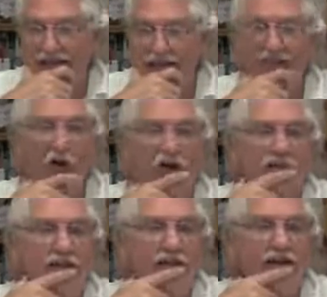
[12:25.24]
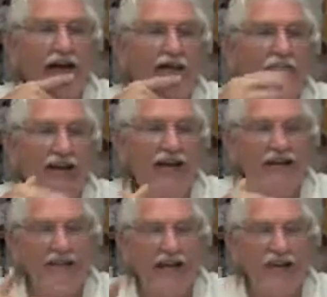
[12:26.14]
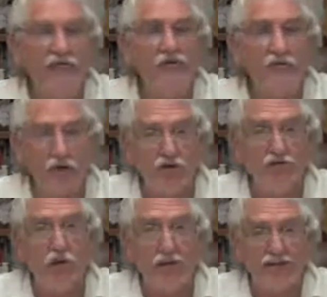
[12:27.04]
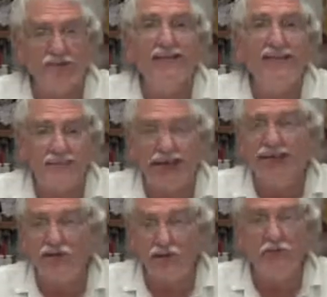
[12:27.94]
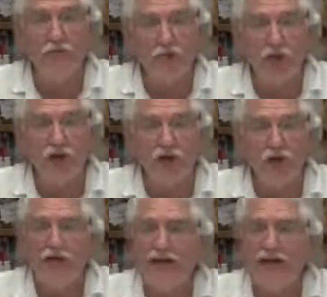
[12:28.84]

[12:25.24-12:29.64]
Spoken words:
Hilal tea, I have plantain, which pulls poisons. It's like a tumor puller.